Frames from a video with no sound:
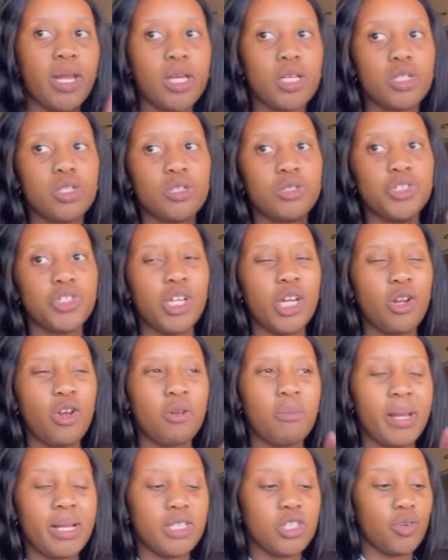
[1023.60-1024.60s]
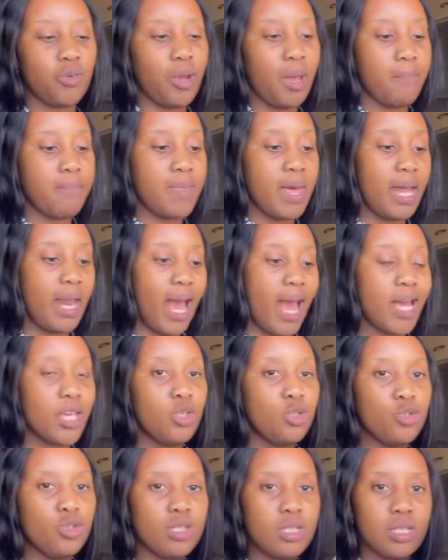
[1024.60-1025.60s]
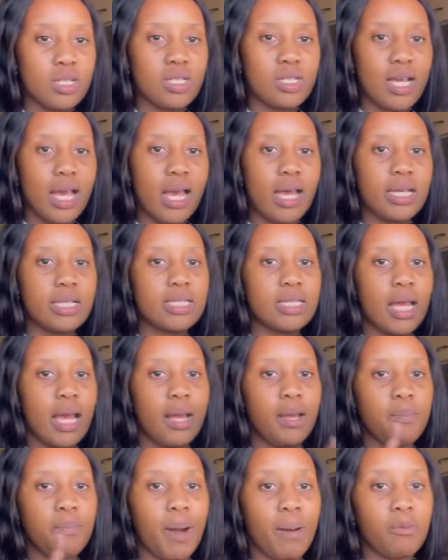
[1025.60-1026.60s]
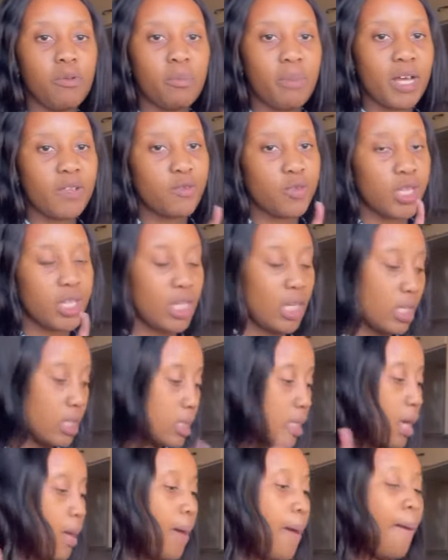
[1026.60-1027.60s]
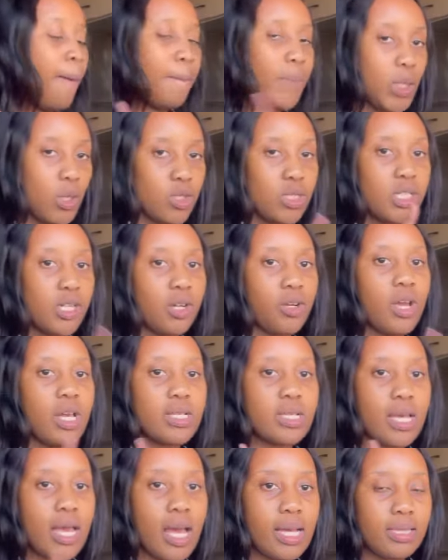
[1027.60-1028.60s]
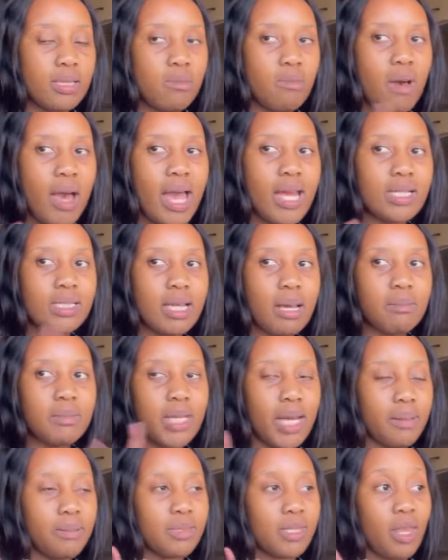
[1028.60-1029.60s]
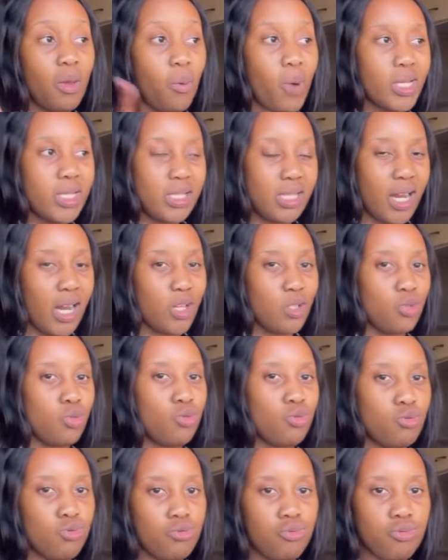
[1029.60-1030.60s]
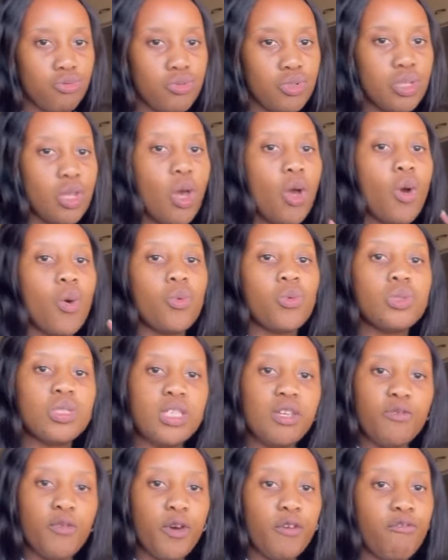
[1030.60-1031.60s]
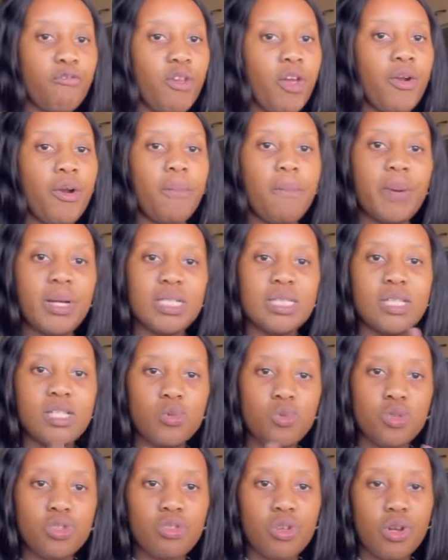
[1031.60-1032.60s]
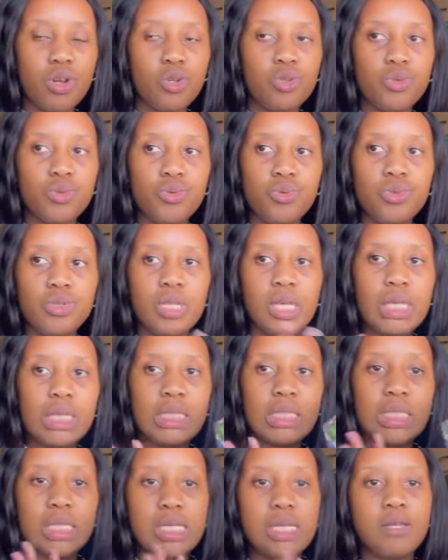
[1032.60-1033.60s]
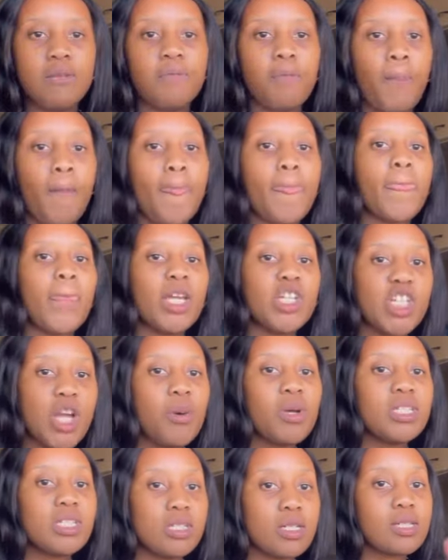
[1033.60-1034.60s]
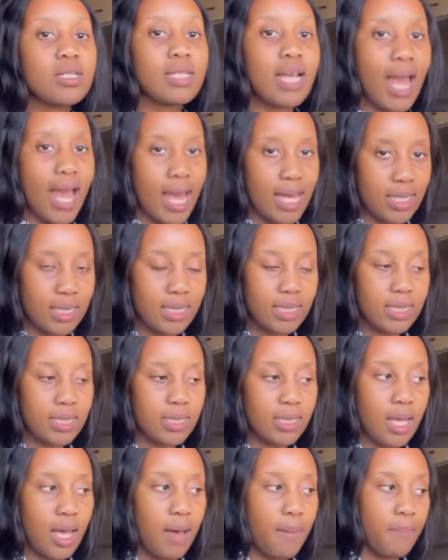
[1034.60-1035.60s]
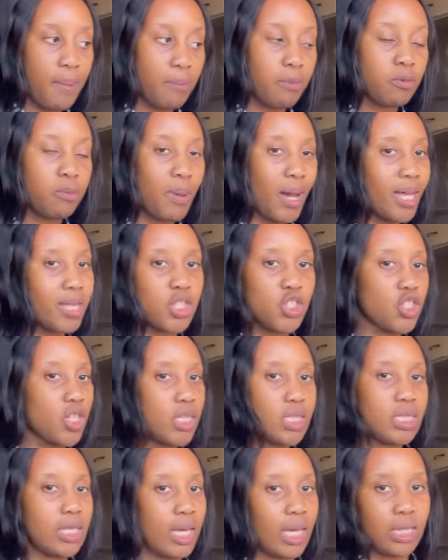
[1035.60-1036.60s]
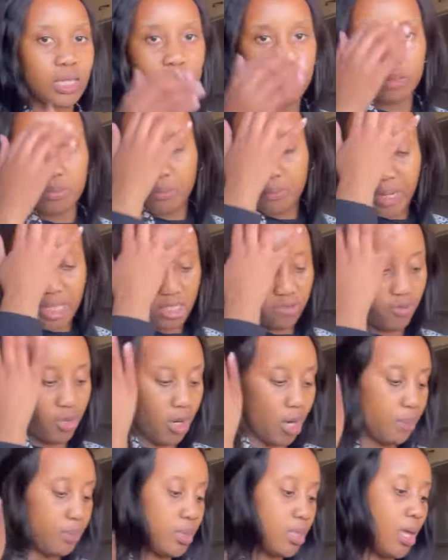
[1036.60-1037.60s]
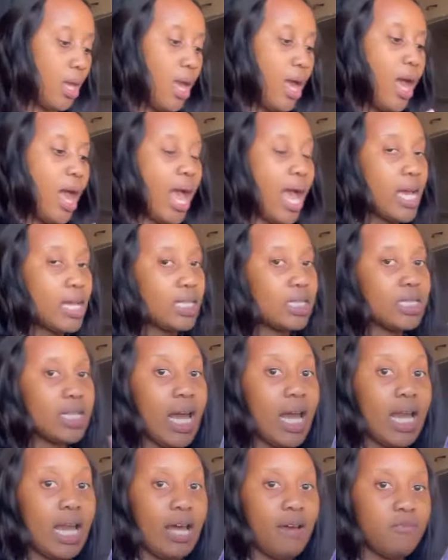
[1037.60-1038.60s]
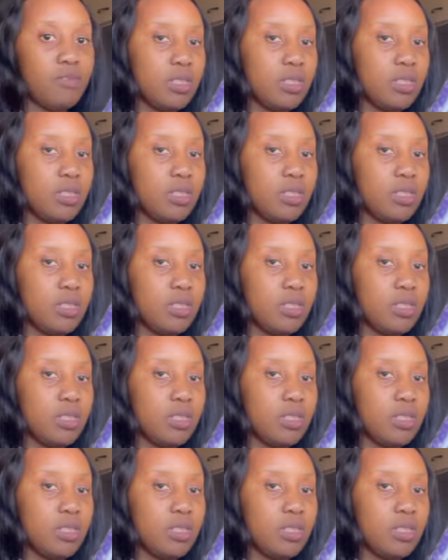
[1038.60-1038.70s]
I shared on my Instagram that I use this as a bubble bath for the kids because Leroka has eczema, and sometimes the ones that I used to use would give her a flare up, but since we started using the shower gels as a bubble bath, she doesn't get much flare ups. And I love